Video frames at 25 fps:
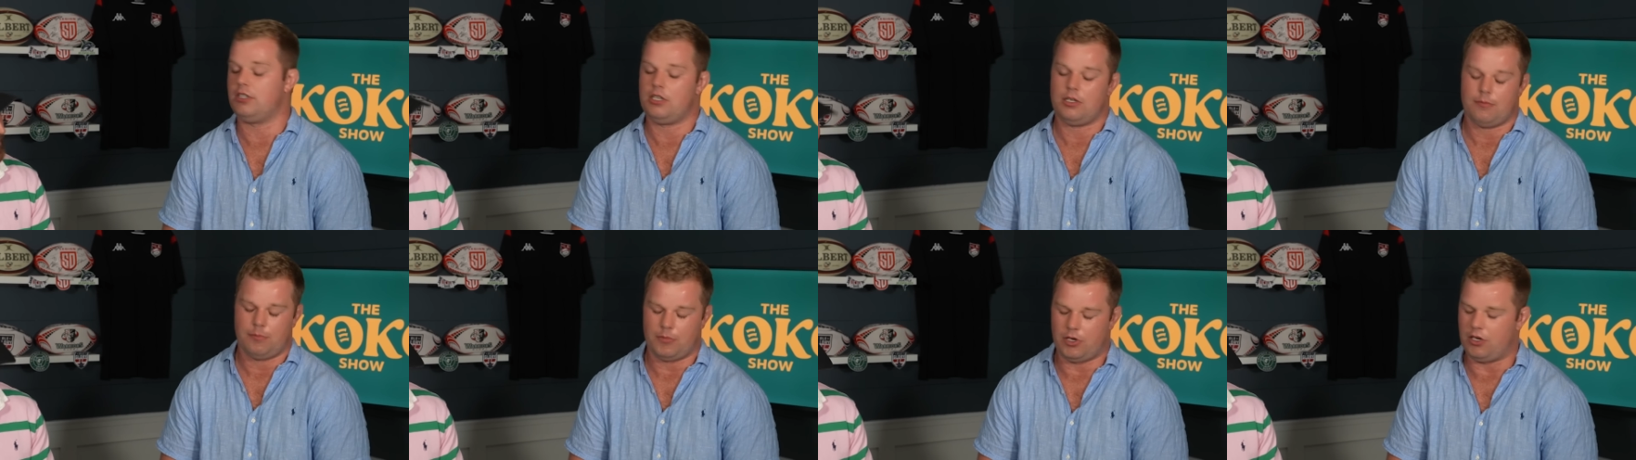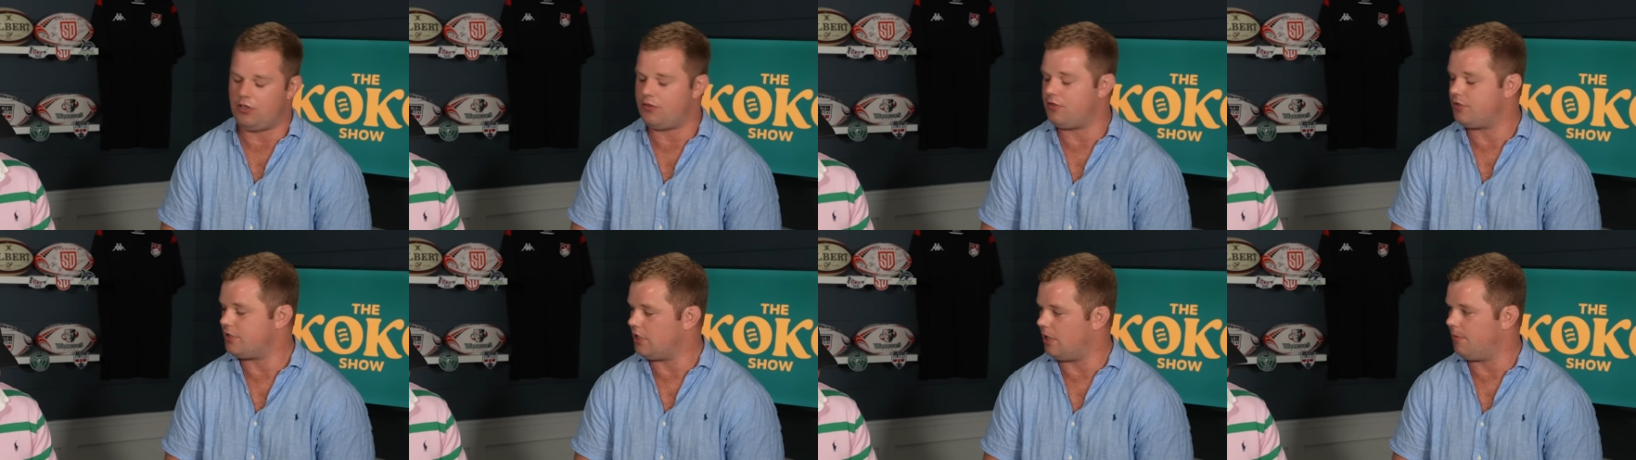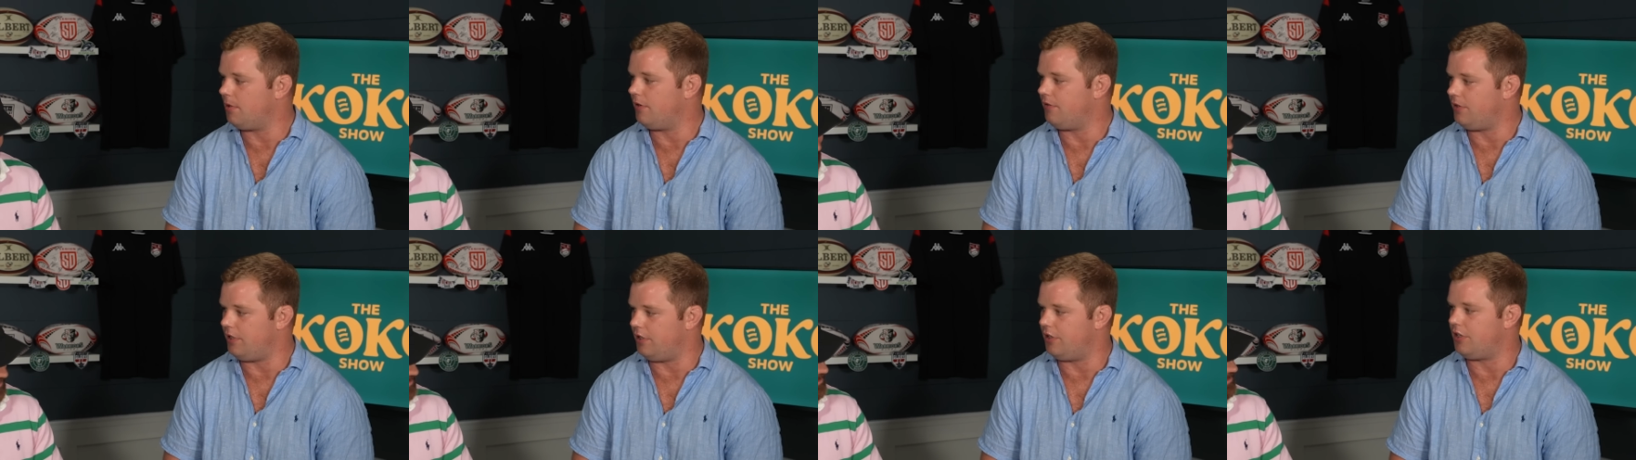Okay. Most of the time
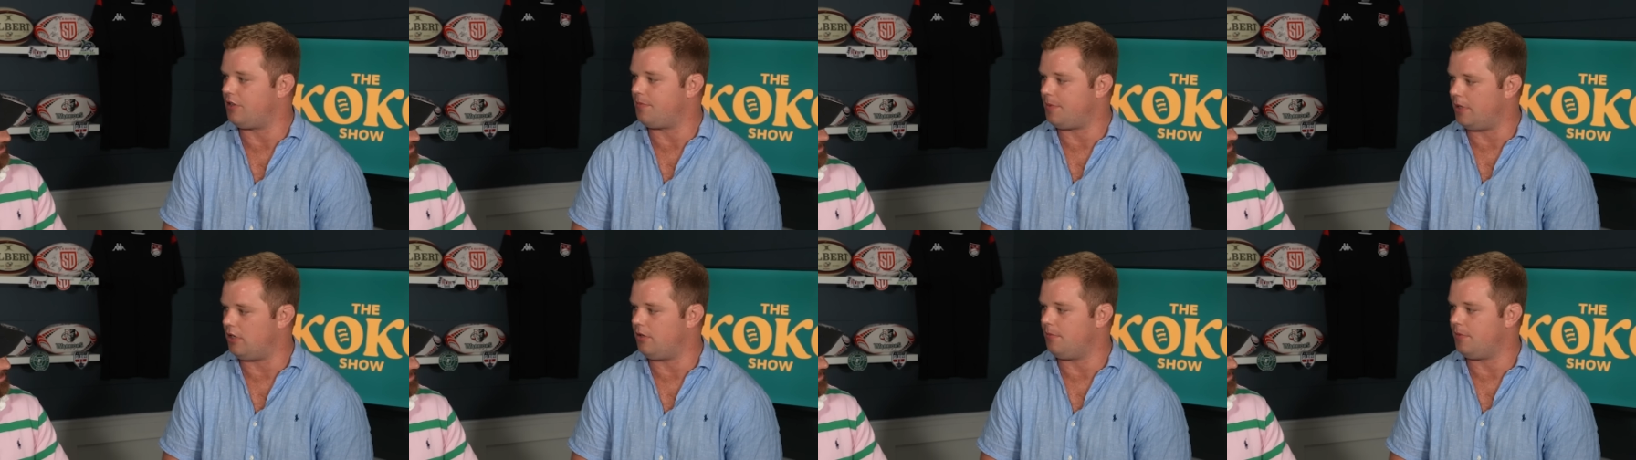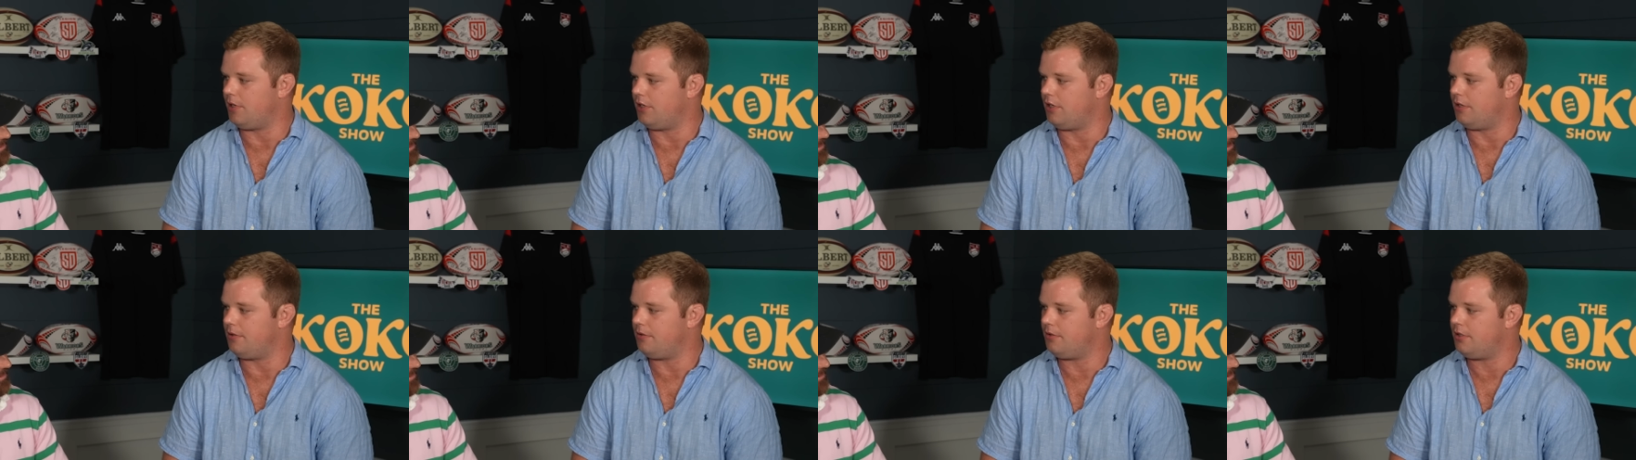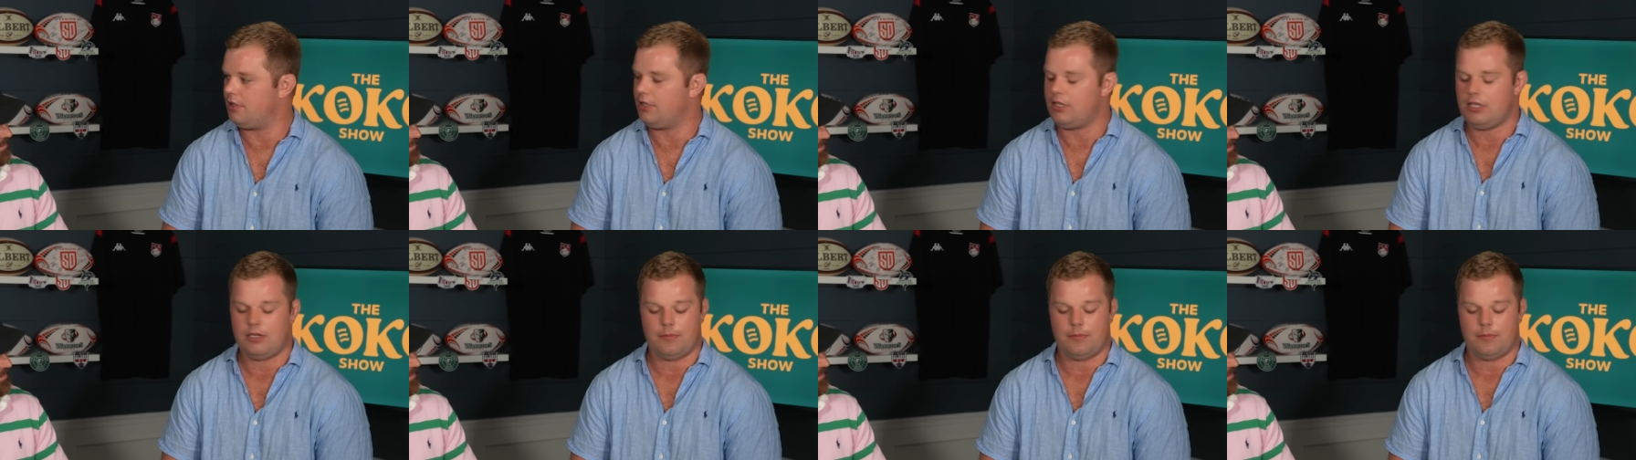over here, it's been on my own.